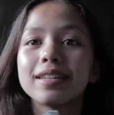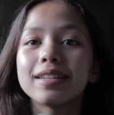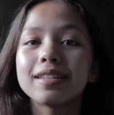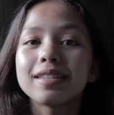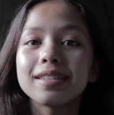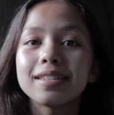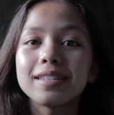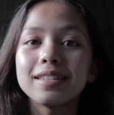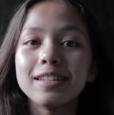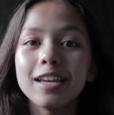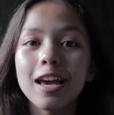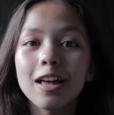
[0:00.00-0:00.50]

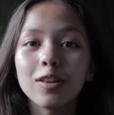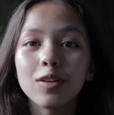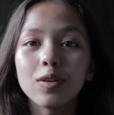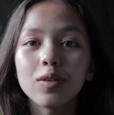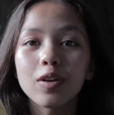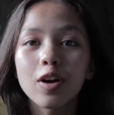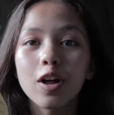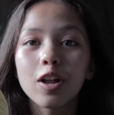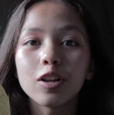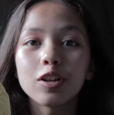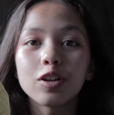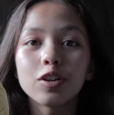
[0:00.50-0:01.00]
this
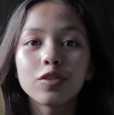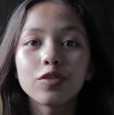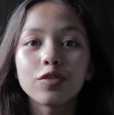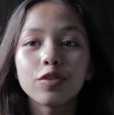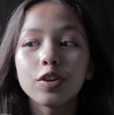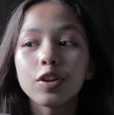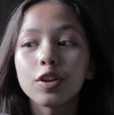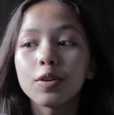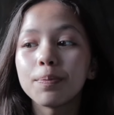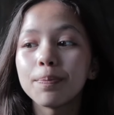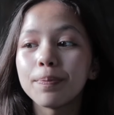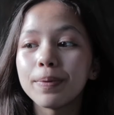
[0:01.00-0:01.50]
yellow color
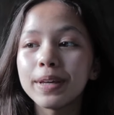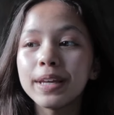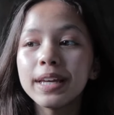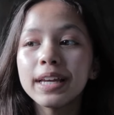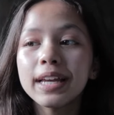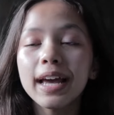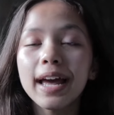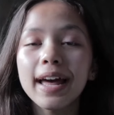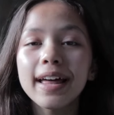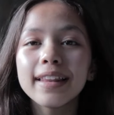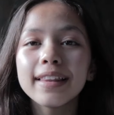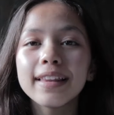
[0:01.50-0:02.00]
for the
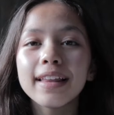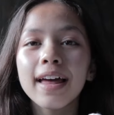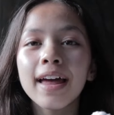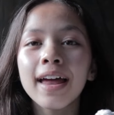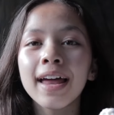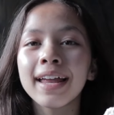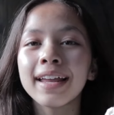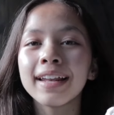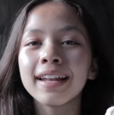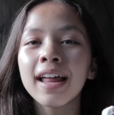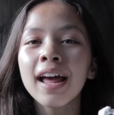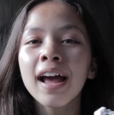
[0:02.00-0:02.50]
beak, and
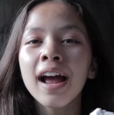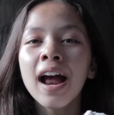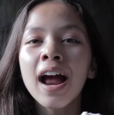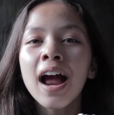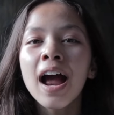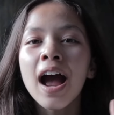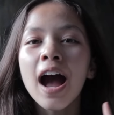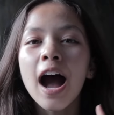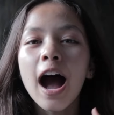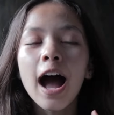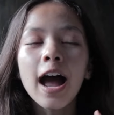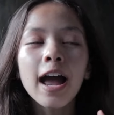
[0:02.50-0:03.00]
then
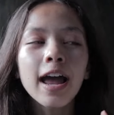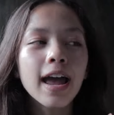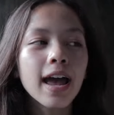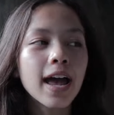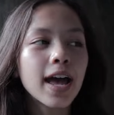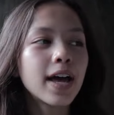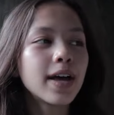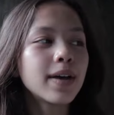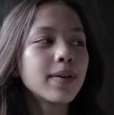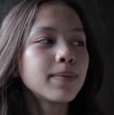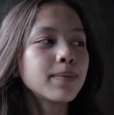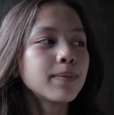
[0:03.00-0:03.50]

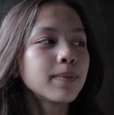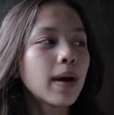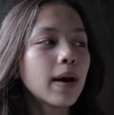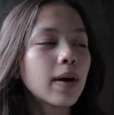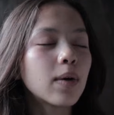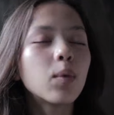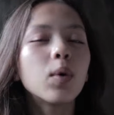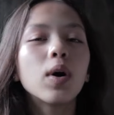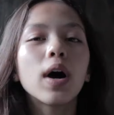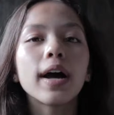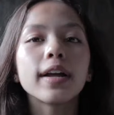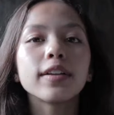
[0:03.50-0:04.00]

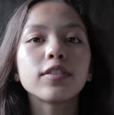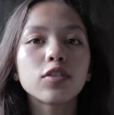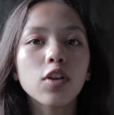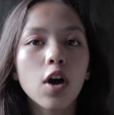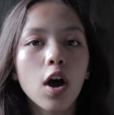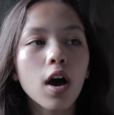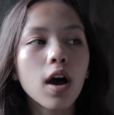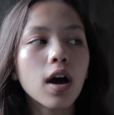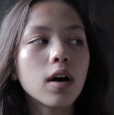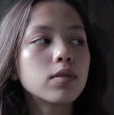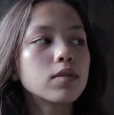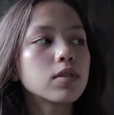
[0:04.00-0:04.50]
I
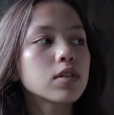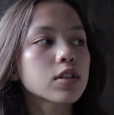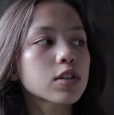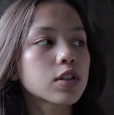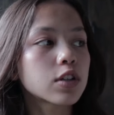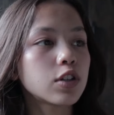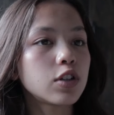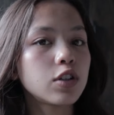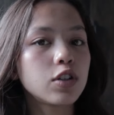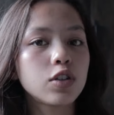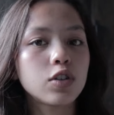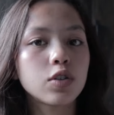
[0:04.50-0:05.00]
thought I was
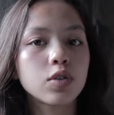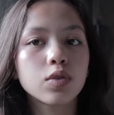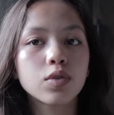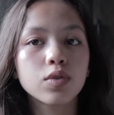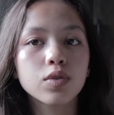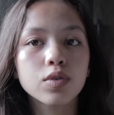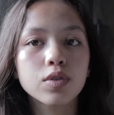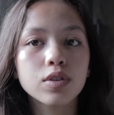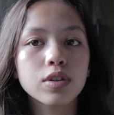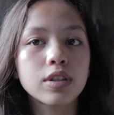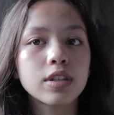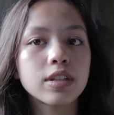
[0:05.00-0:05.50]
gonna
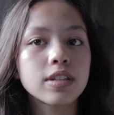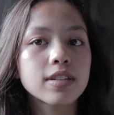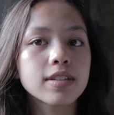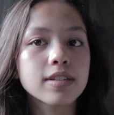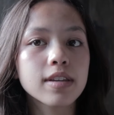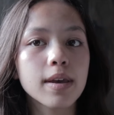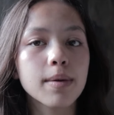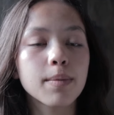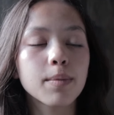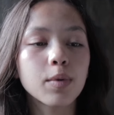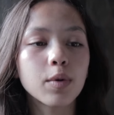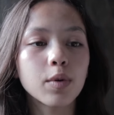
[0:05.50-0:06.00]
use the
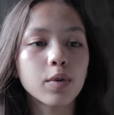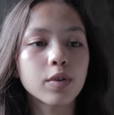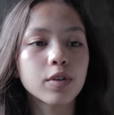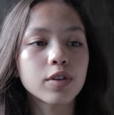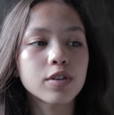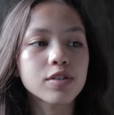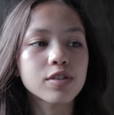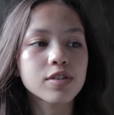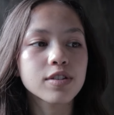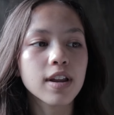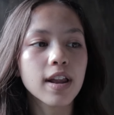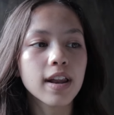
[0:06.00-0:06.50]
same
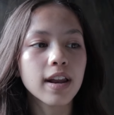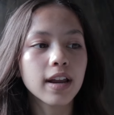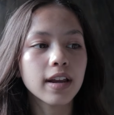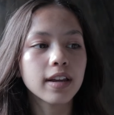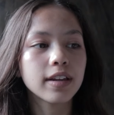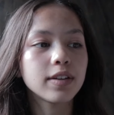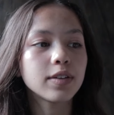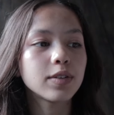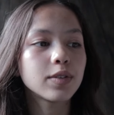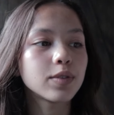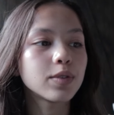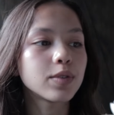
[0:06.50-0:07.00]
orange that I
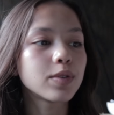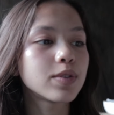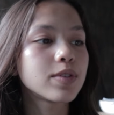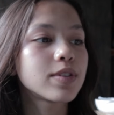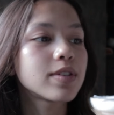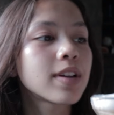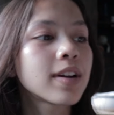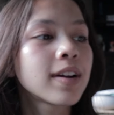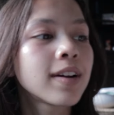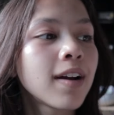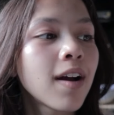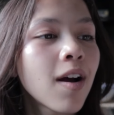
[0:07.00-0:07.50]

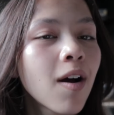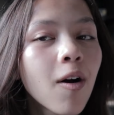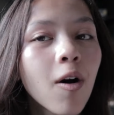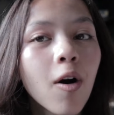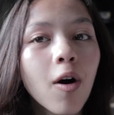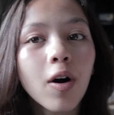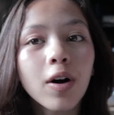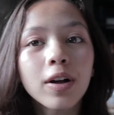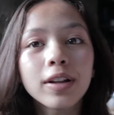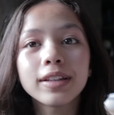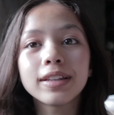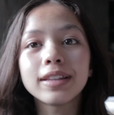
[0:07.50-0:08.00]
used
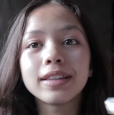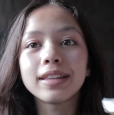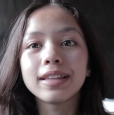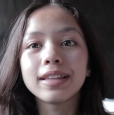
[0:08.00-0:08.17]
on